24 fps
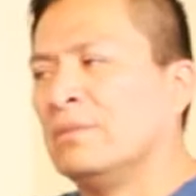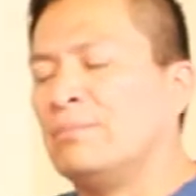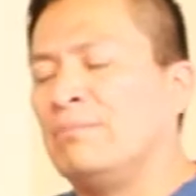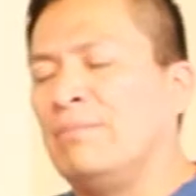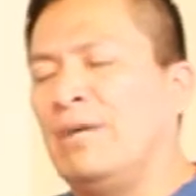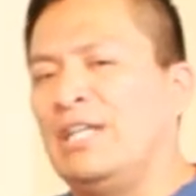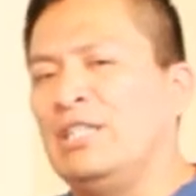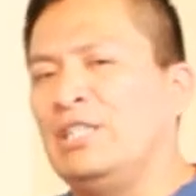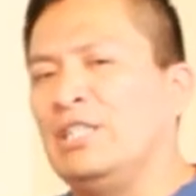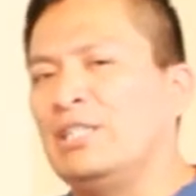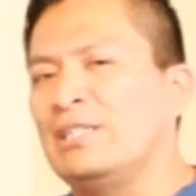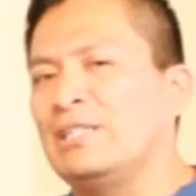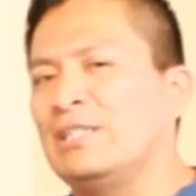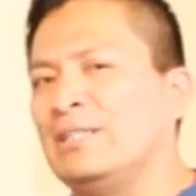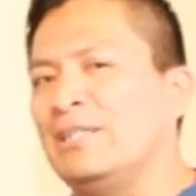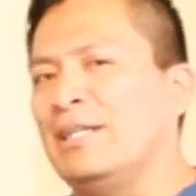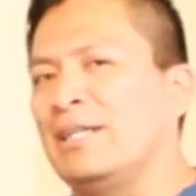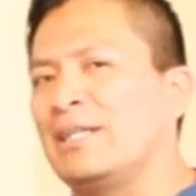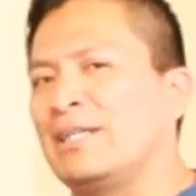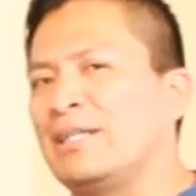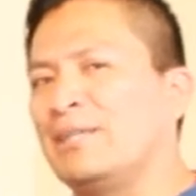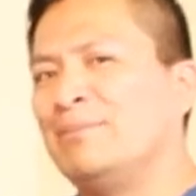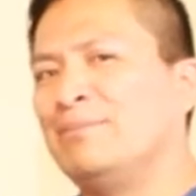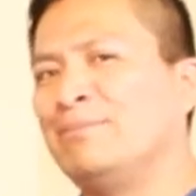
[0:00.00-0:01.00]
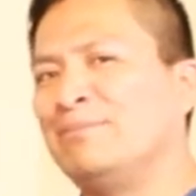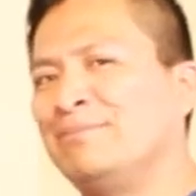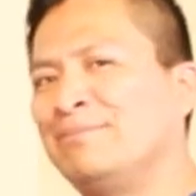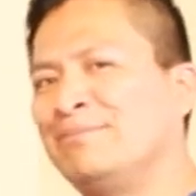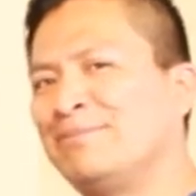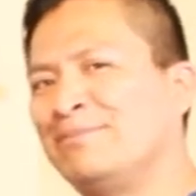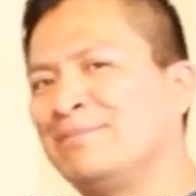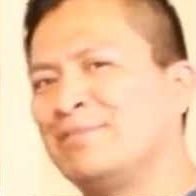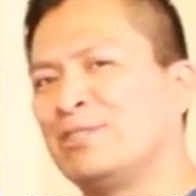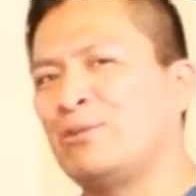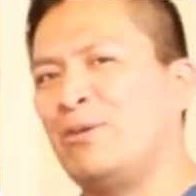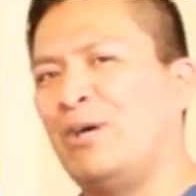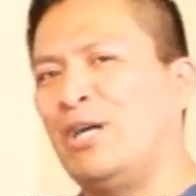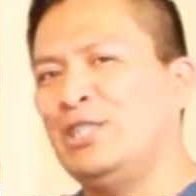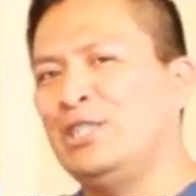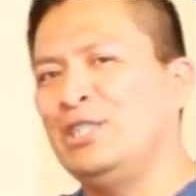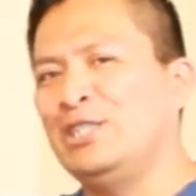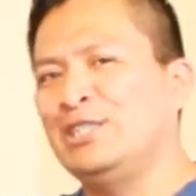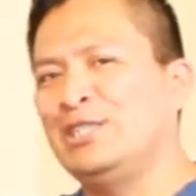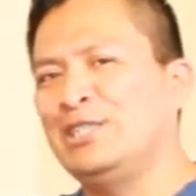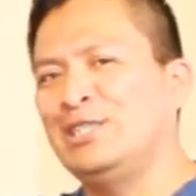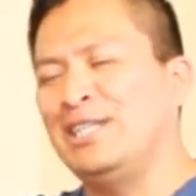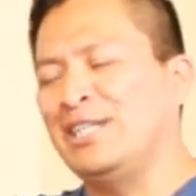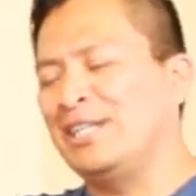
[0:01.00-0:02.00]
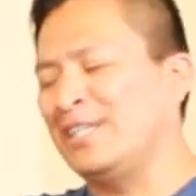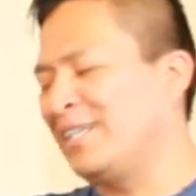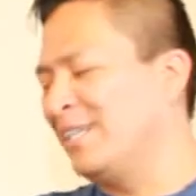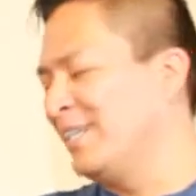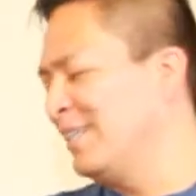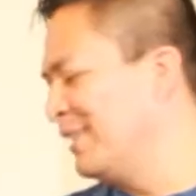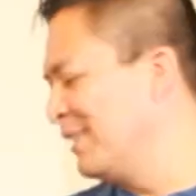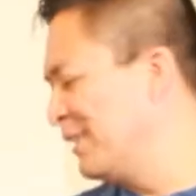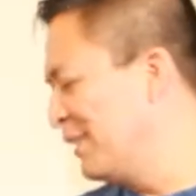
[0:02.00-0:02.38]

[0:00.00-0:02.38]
magic stick, squashy stick.